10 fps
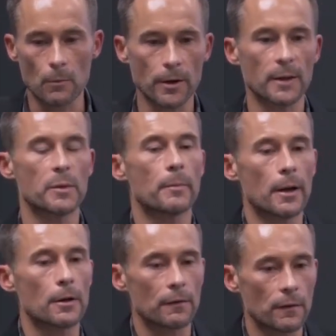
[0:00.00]
Wouldn't it be
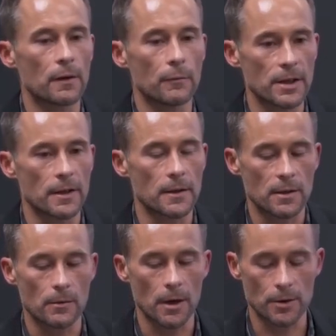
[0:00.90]
better if we did this
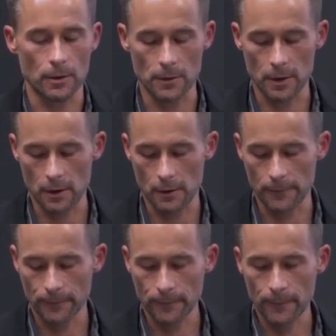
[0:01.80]
to our children here?
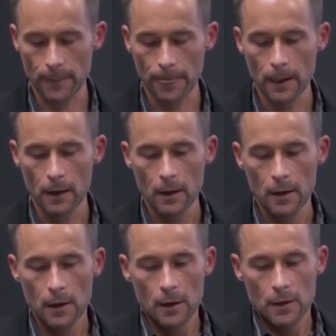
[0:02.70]

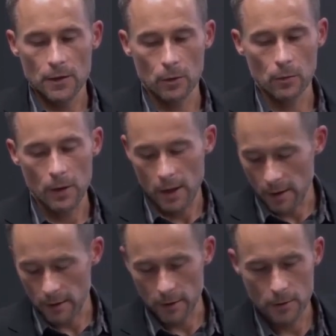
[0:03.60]
So
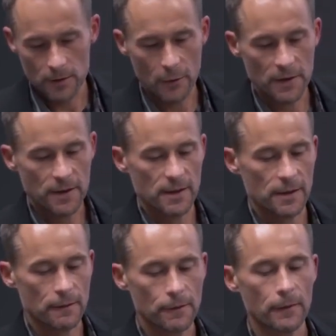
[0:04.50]
the news always says
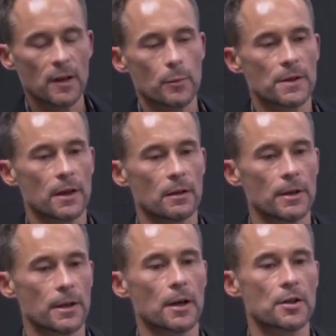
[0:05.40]
it's a 50%
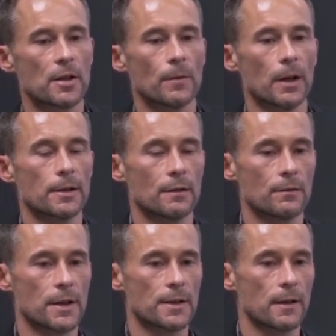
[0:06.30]
reduction in
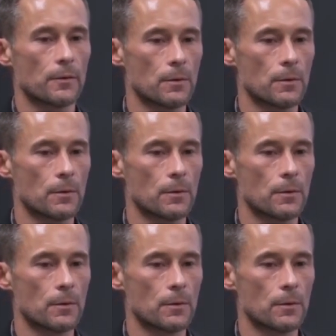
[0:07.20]
relative risk.